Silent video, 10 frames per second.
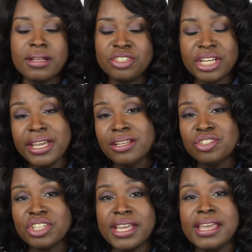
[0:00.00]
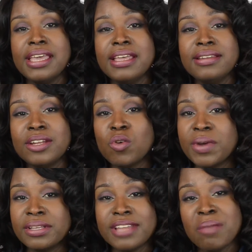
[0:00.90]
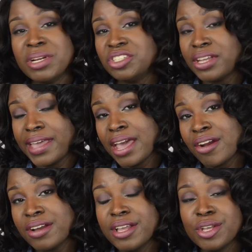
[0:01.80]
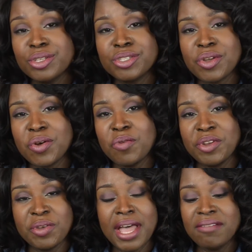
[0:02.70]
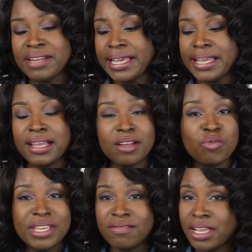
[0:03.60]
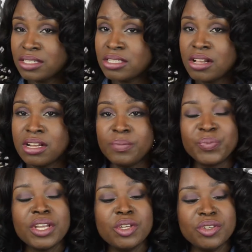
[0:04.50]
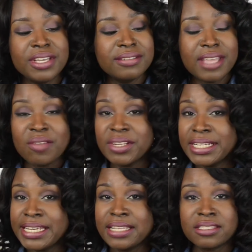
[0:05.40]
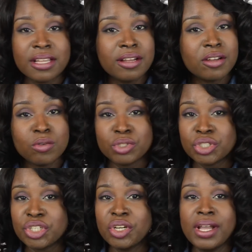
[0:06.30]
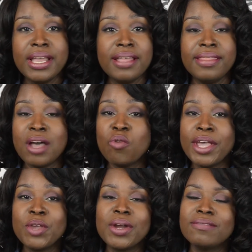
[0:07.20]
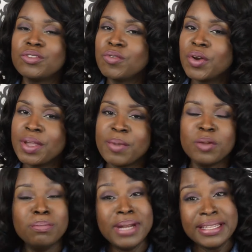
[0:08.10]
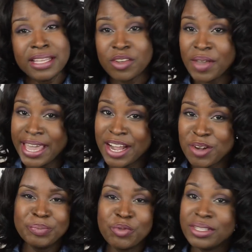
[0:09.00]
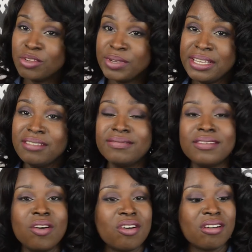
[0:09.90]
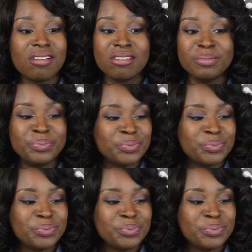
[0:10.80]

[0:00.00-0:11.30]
change and they don't want to damage their hair. So when you have like a weave install, you can definitely install a closure. That way you don't have to worry about blending your hair with the weave, or